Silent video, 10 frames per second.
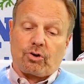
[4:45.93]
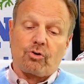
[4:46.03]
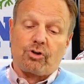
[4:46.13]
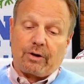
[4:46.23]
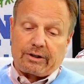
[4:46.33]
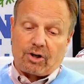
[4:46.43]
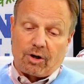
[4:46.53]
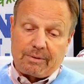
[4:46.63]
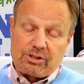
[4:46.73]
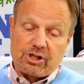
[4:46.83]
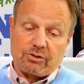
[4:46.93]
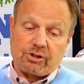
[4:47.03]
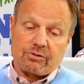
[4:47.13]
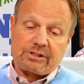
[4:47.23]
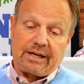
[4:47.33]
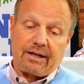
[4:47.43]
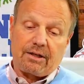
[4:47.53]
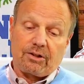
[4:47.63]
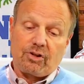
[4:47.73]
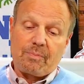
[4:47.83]
You do it, Kirby, Jojo
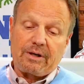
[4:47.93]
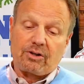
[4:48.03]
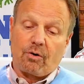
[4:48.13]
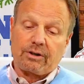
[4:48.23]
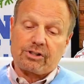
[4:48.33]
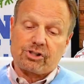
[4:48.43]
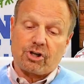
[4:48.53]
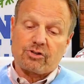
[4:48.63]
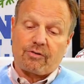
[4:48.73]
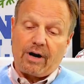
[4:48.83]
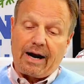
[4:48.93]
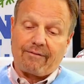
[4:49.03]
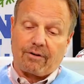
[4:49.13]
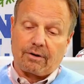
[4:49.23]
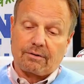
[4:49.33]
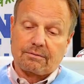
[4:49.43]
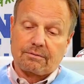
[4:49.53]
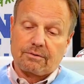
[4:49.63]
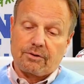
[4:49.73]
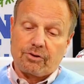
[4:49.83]
said. You've been going to church forever.
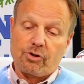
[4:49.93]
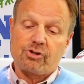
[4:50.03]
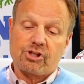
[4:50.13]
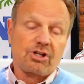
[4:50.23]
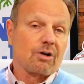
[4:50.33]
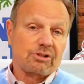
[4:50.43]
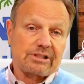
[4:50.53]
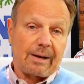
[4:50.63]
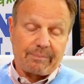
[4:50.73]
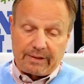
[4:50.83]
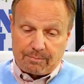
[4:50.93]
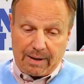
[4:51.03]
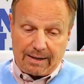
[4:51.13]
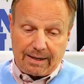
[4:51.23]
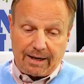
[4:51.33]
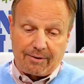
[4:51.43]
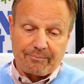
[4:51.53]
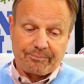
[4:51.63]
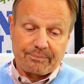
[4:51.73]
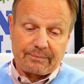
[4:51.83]
You should know something by now.